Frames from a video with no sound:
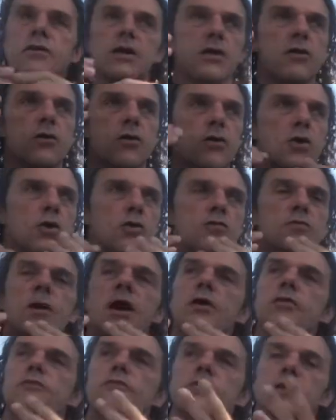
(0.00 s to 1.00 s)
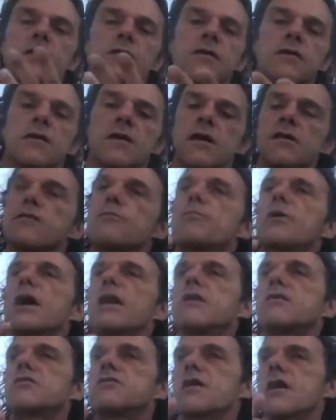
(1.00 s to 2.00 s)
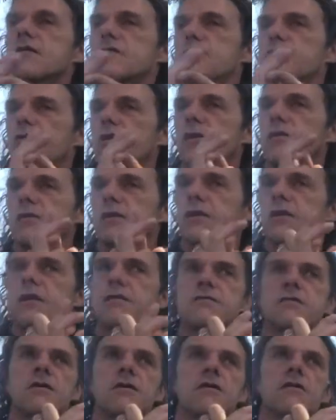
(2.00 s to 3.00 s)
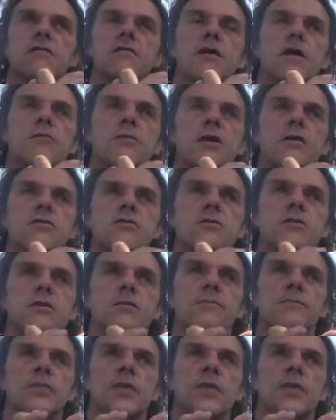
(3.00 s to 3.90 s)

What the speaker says: You know, nose-mouth breathing. There's belly-chest breathing. That's another dimension.